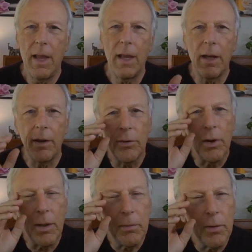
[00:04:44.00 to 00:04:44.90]
And I
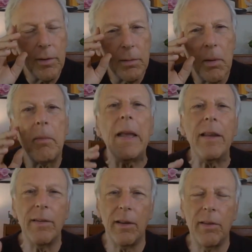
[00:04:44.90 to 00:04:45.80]
saw him do some
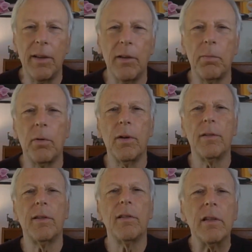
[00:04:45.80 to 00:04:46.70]
amazing things
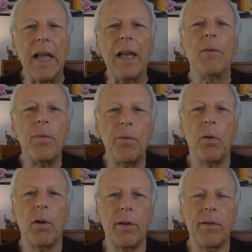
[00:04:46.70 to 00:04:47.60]
because his life
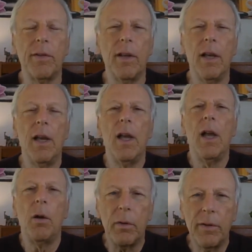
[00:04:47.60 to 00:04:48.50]
force
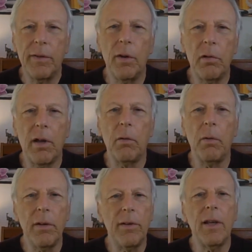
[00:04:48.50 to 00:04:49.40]
was so great.
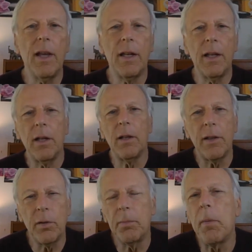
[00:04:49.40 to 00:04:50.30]
Once again,
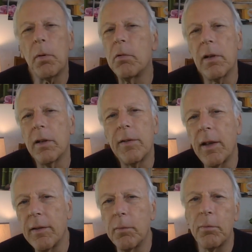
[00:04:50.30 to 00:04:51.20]
lots of people
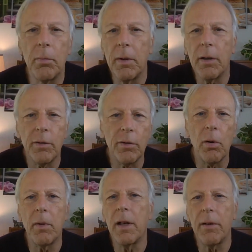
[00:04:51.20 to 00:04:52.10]
criticize him for being a
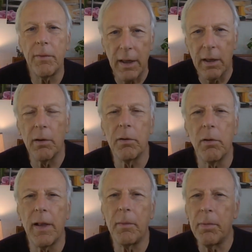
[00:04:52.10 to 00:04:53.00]
showman, have ego and
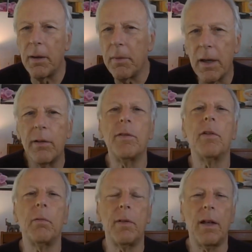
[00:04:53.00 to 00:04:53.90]
all that, but I'm not
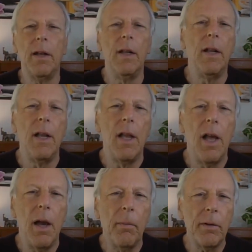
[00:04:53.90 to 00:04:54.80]
concerned with that.
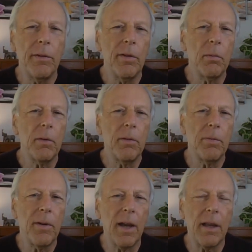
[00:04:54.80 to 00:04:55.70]
I'm concerned with the
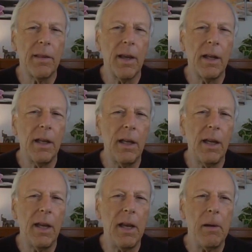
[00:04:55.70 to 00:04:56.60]
fact that
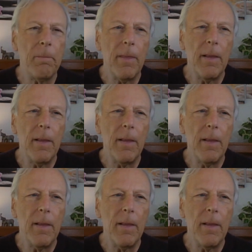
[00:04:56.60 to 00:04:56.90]
he